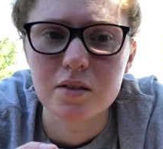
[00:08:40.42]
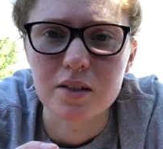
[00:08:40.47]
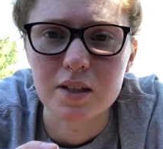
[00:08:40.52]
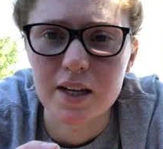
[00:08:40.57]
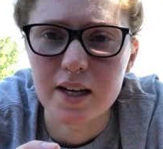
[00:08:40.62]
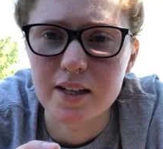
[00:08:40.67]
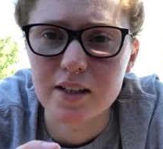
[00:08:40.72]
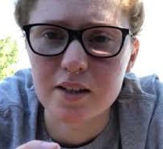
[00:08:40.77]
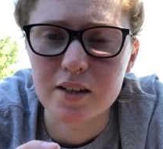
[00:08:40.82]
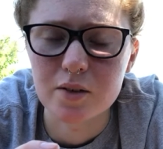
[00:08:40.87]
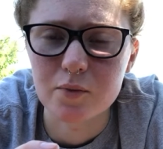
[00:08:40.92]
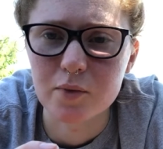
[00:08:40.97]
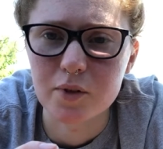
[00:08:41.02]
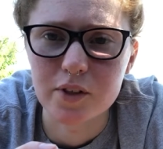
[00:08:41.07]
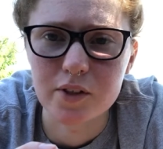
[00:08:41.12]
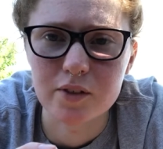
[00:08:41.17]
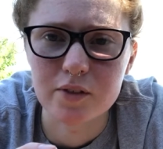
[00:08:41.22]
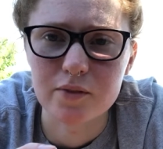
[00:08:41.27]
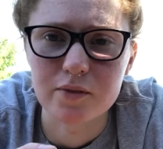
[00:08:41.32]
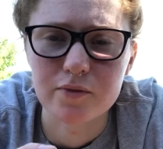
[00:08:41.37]
Yeah, you gotta
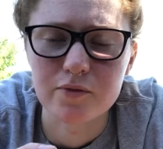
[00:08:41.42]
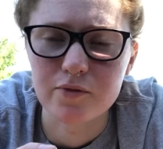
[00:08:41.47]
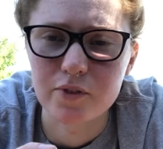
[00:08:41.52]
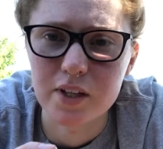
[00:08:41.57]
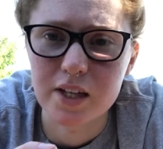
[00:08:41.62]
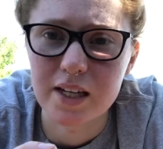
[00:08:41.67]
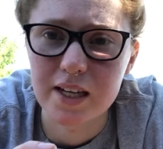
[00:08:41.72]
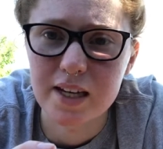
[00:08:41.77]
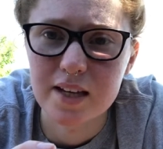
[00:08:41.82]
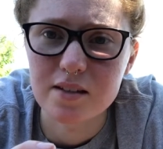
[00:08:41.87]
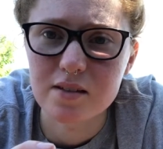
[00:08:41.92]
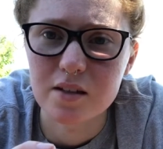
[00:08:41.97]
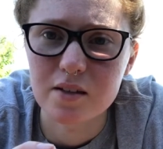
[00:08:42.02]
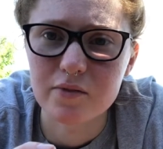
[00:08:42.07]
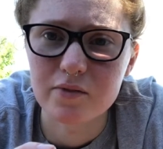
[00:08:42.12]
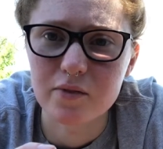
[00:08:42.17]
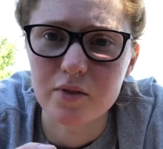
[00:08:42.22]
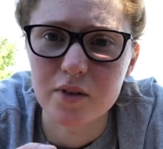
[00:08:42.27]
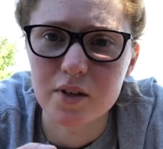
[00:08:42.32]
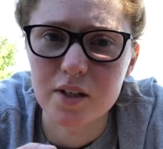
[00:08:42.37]
work your freaking ass
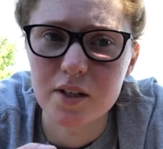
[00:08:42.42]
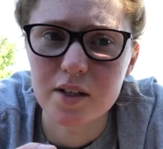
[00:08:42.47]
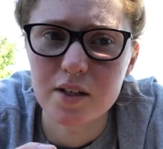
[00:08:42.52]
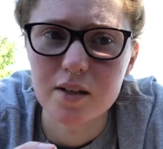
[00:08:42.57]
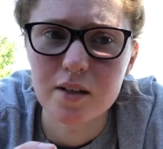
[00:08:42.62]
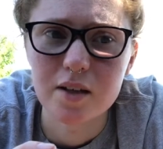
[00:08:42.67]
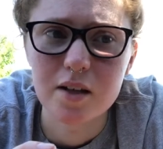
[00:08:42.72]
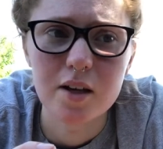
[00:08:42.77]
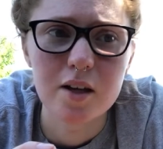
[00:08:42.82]
off for it.